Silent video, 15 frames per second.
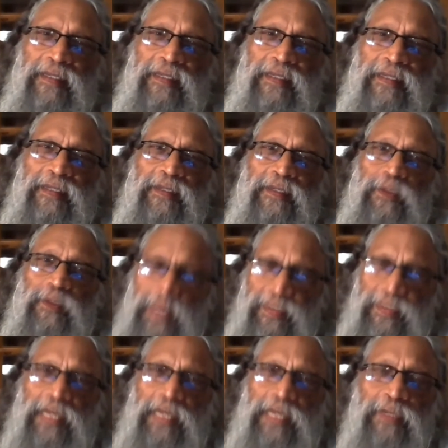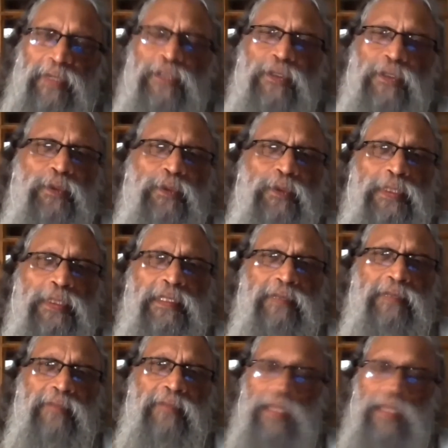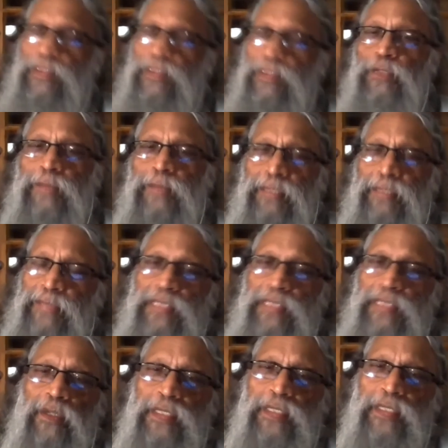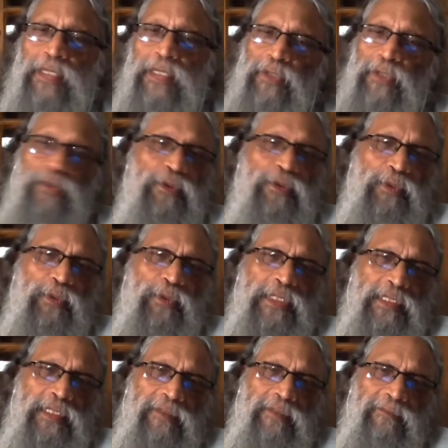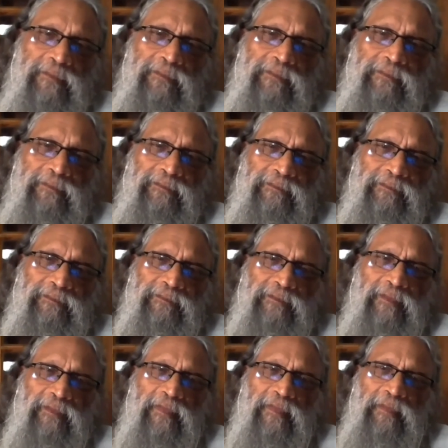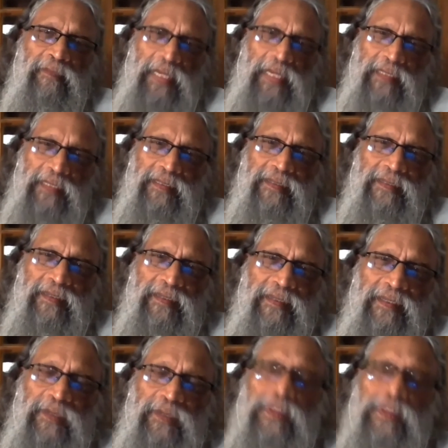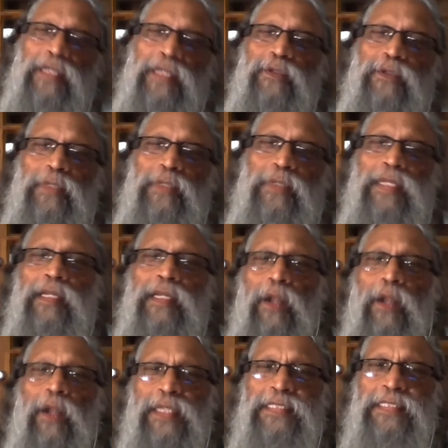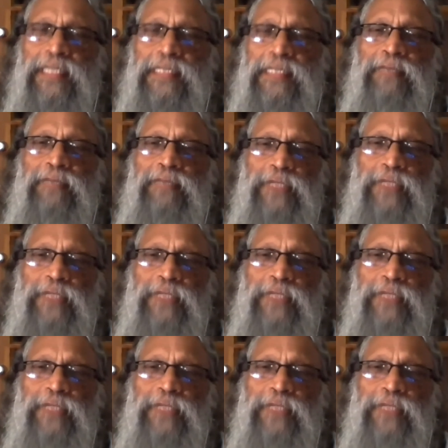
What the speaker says: you may be able to do it, maybe you may be not able to do it. But you can do an honest attempt.